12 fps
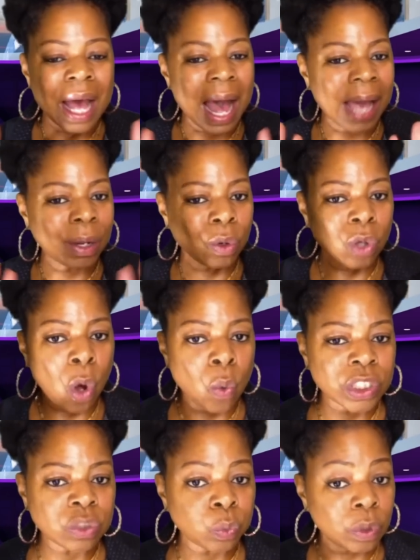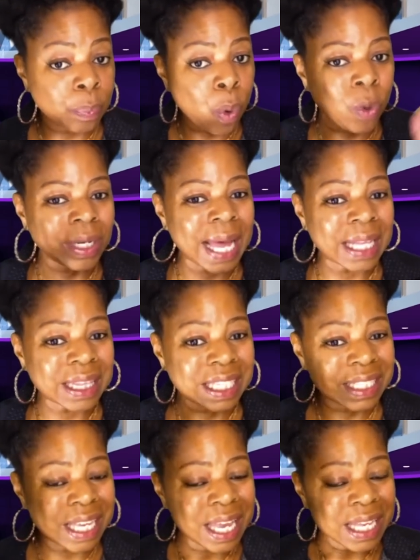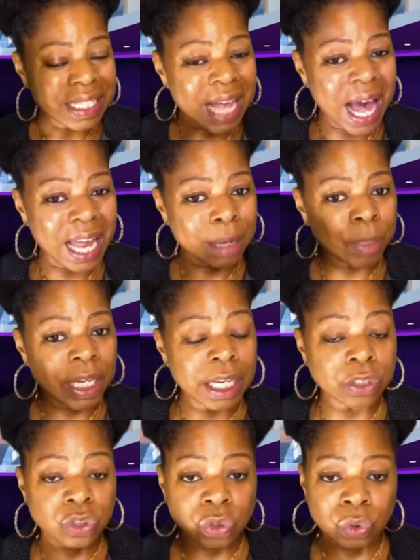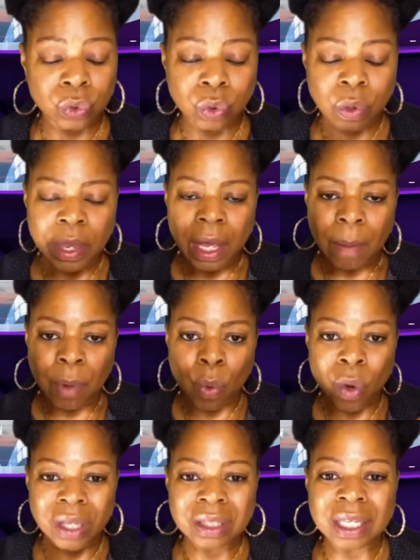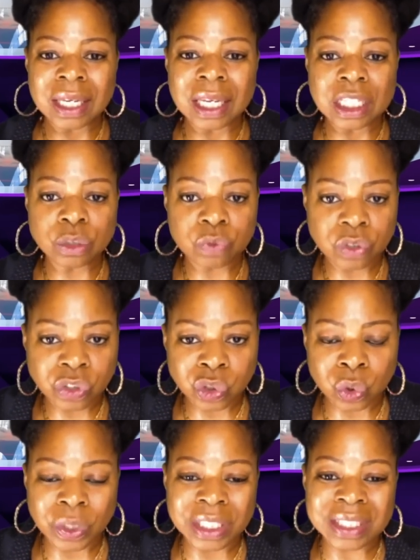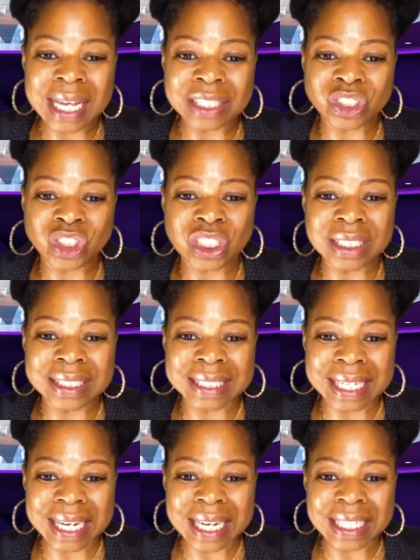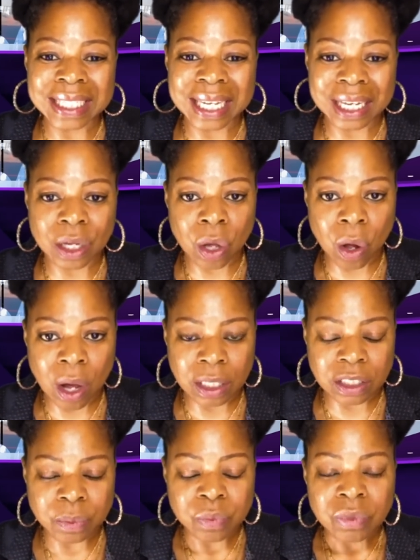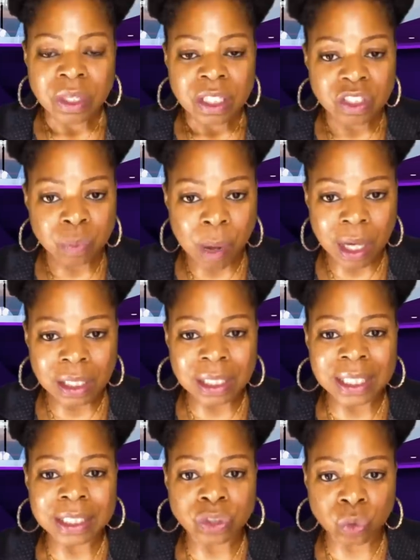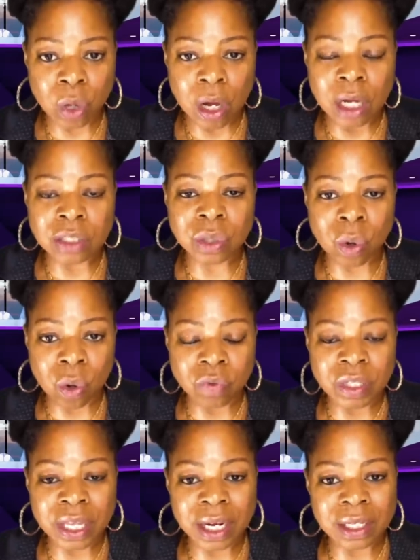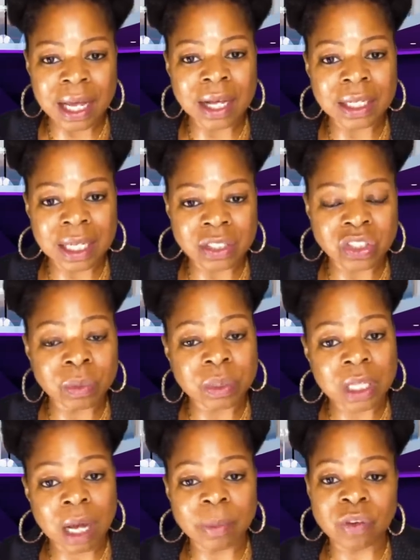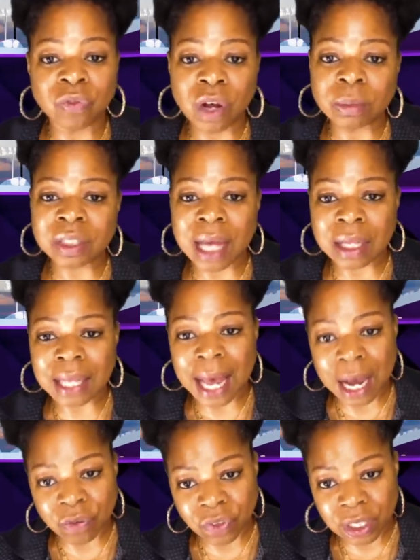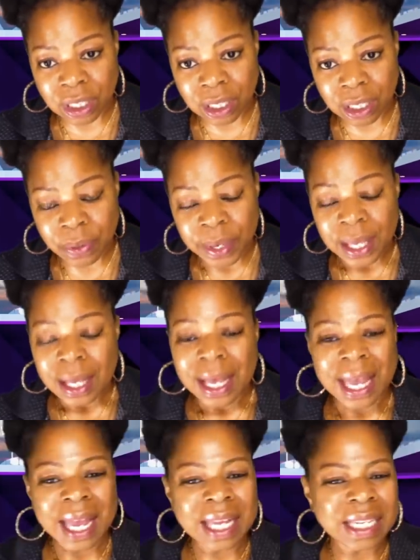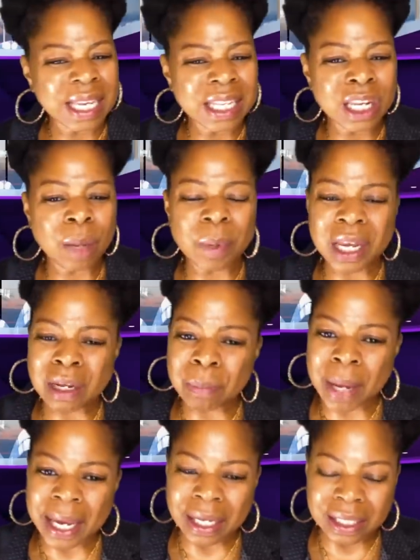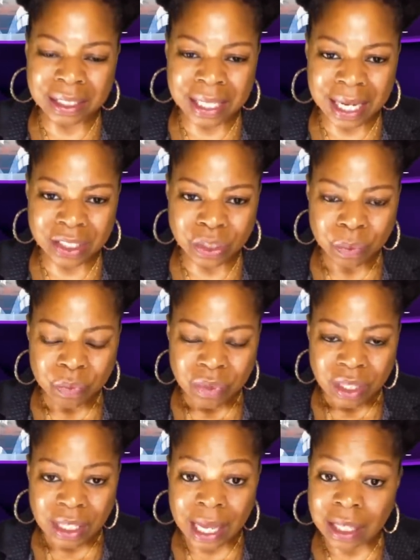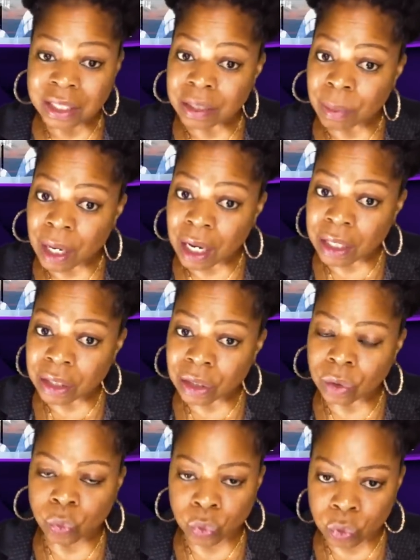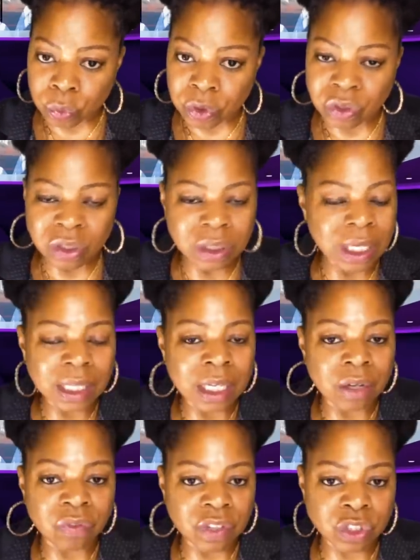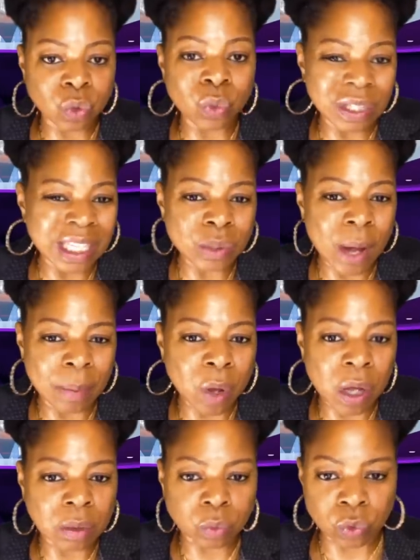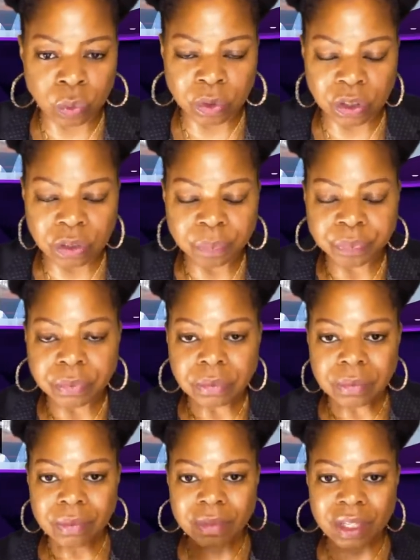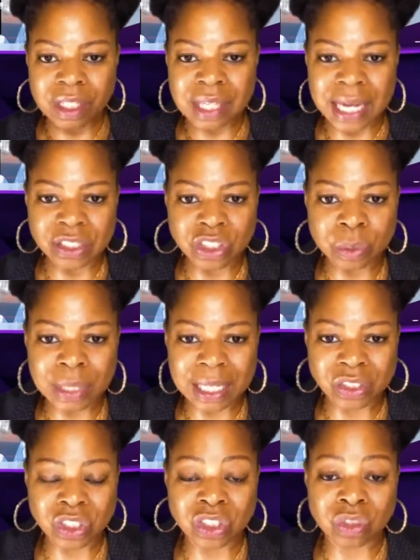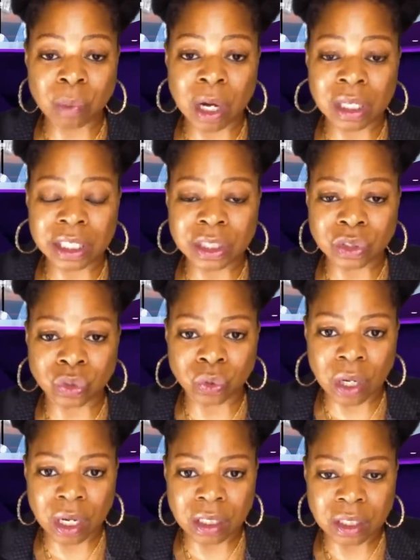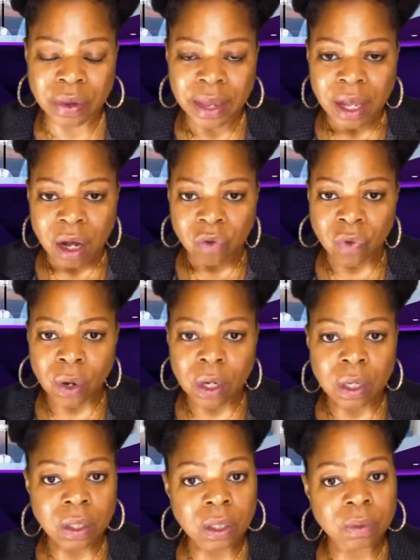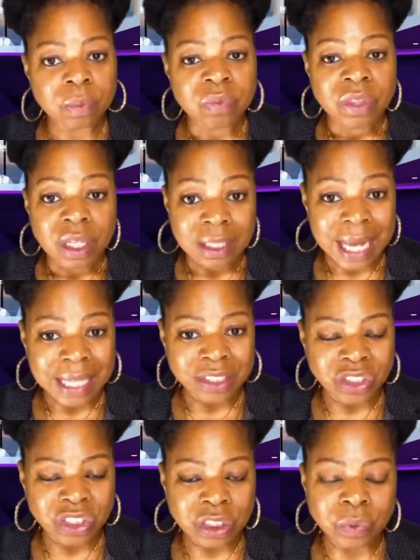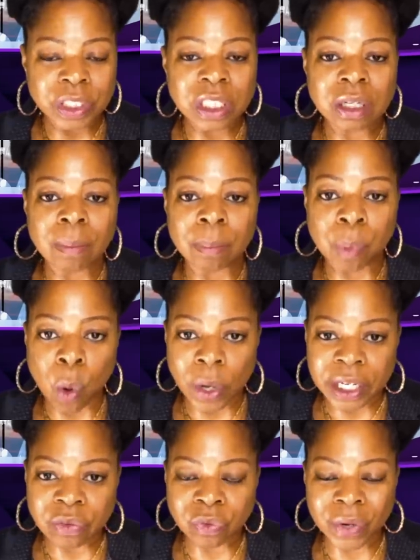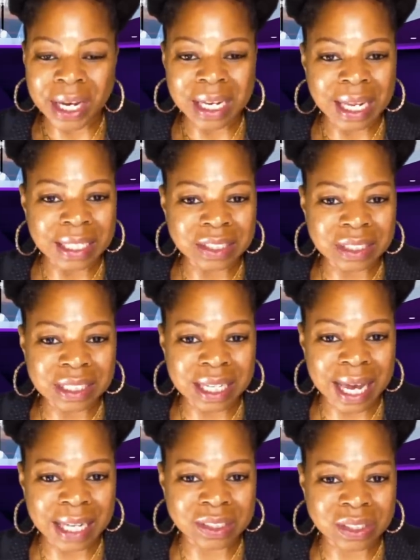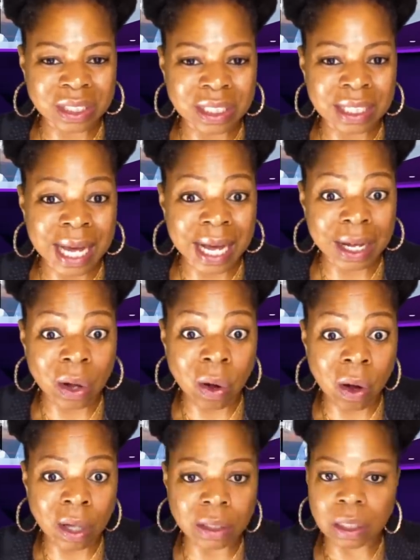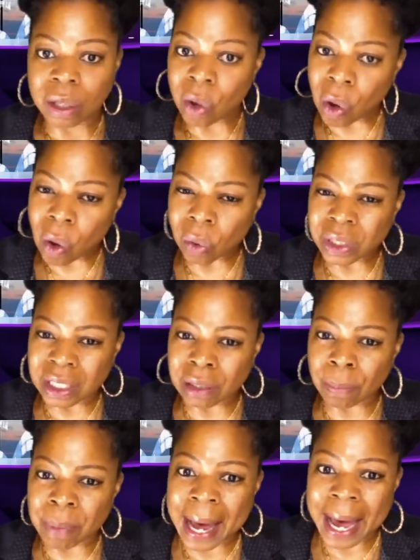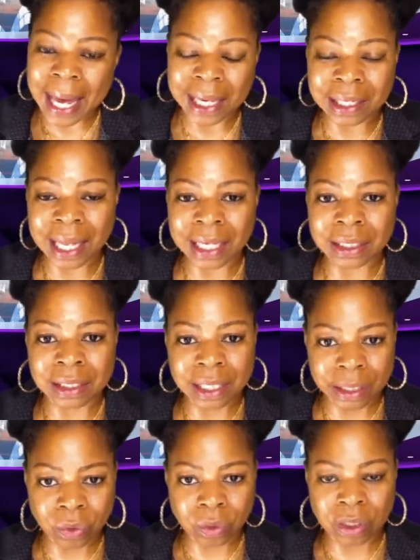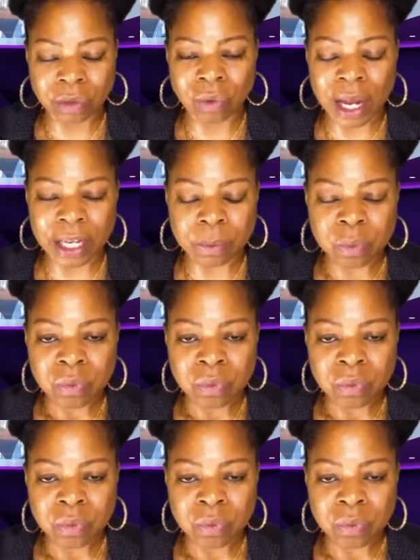I don't know which report at this time is true, but one thing is for sure is that she did get caught smuggling drugs over there. Now, again, she was coming from South Africa and ended up in Bangladesh. Now, some other rumors, nothing official, well, that's why I'm calling them rumors, is that she was actually smuggling the drugs for her Nigerian boyfriend, and she actually got caught holding the bag, like literally, right?